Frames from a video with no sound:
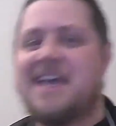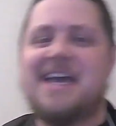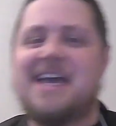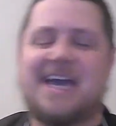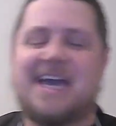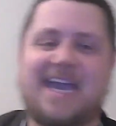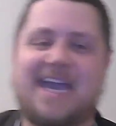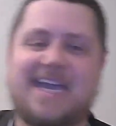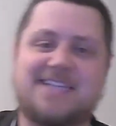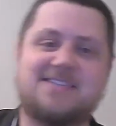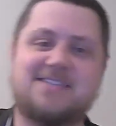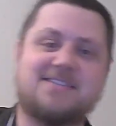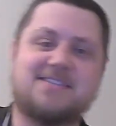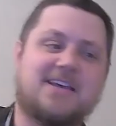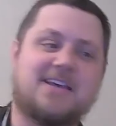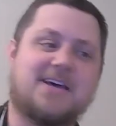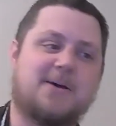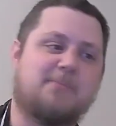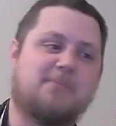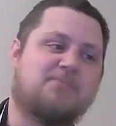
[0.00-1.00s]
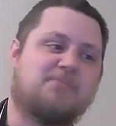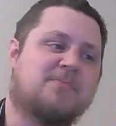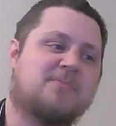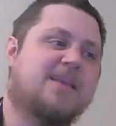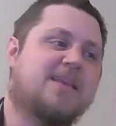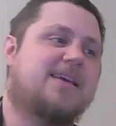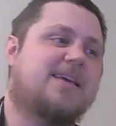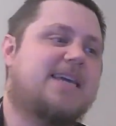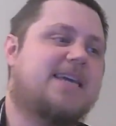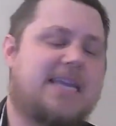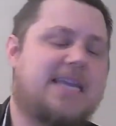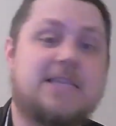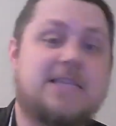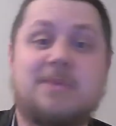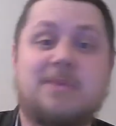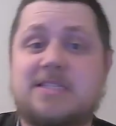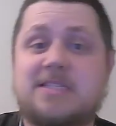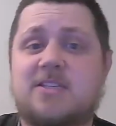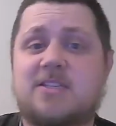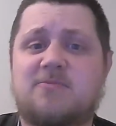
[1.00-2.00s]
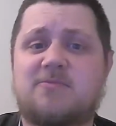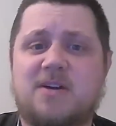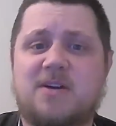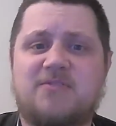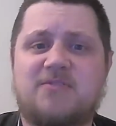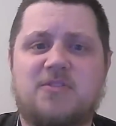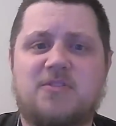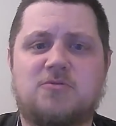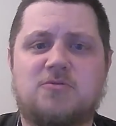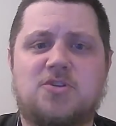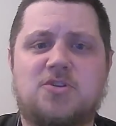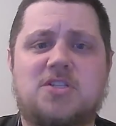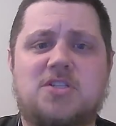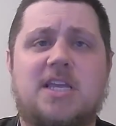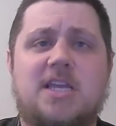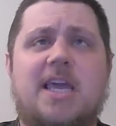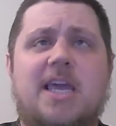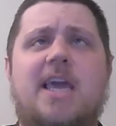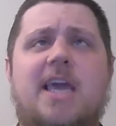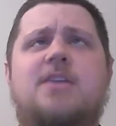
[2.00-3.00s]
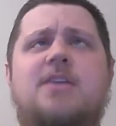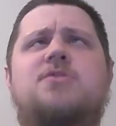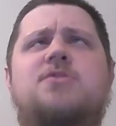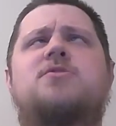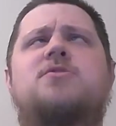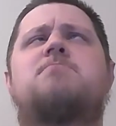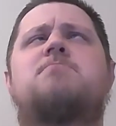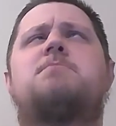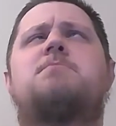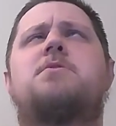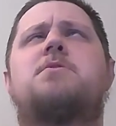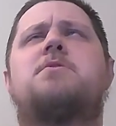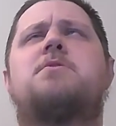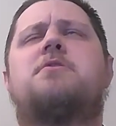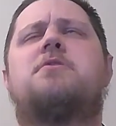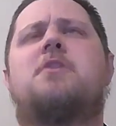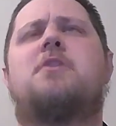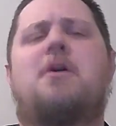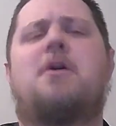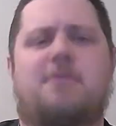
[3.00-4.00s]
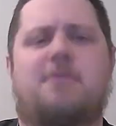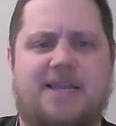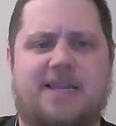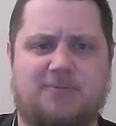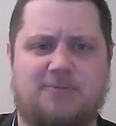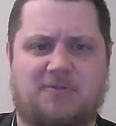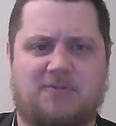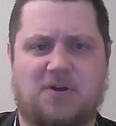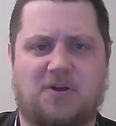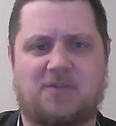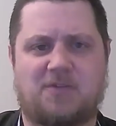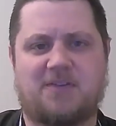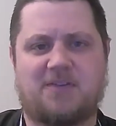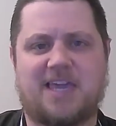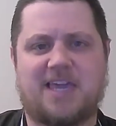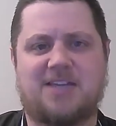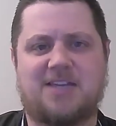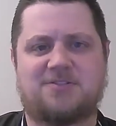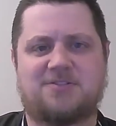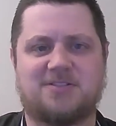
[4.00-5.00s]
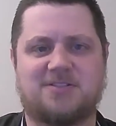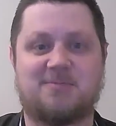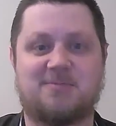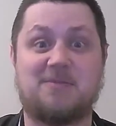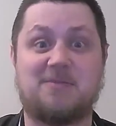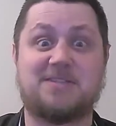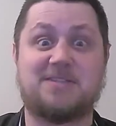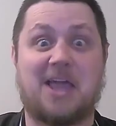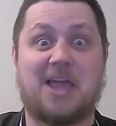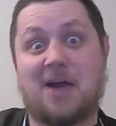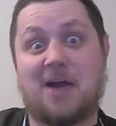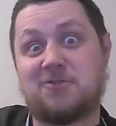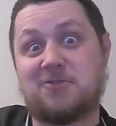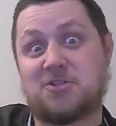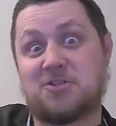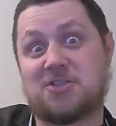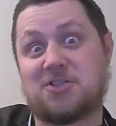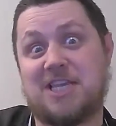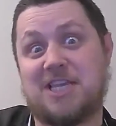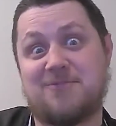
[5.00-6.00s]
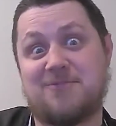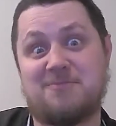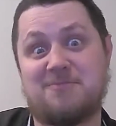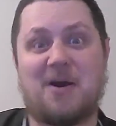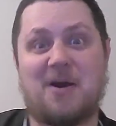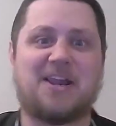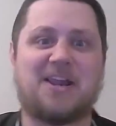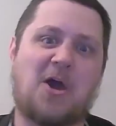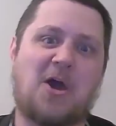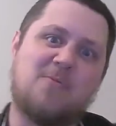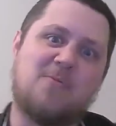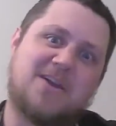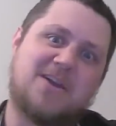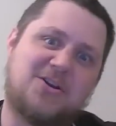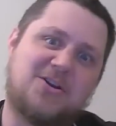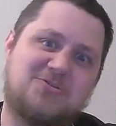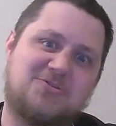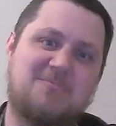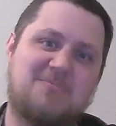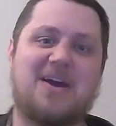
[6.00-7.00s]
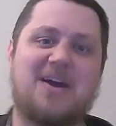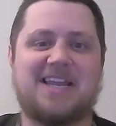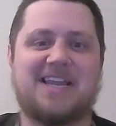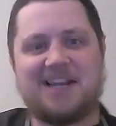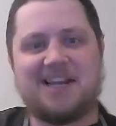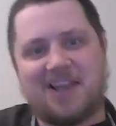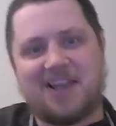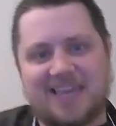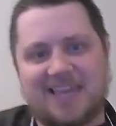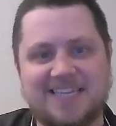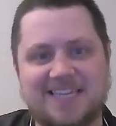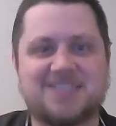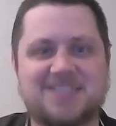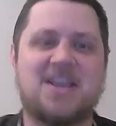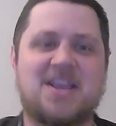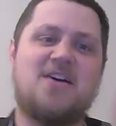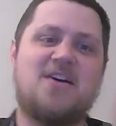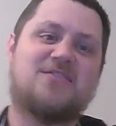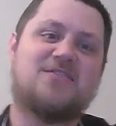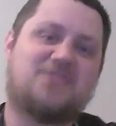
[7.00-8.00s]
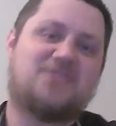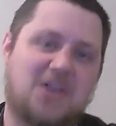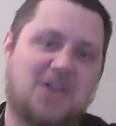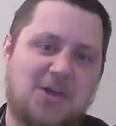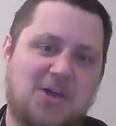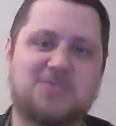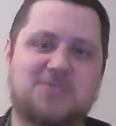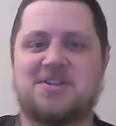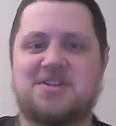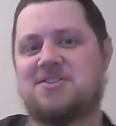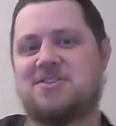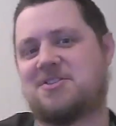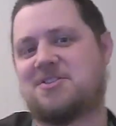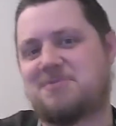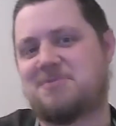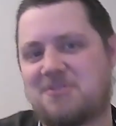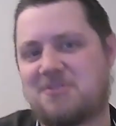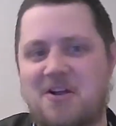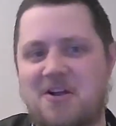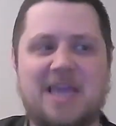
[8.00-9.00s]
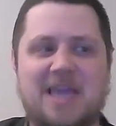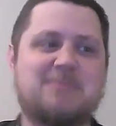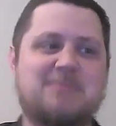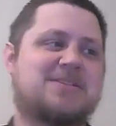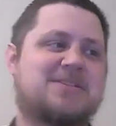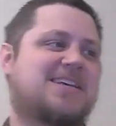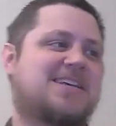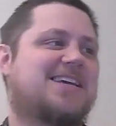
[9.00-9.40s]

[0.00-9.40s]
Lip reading: And in the midst of my phone just exploding with notifications, people say, I've just seen you with Barney. Oh my God, you're with Barney. Likes, follows, subscribes,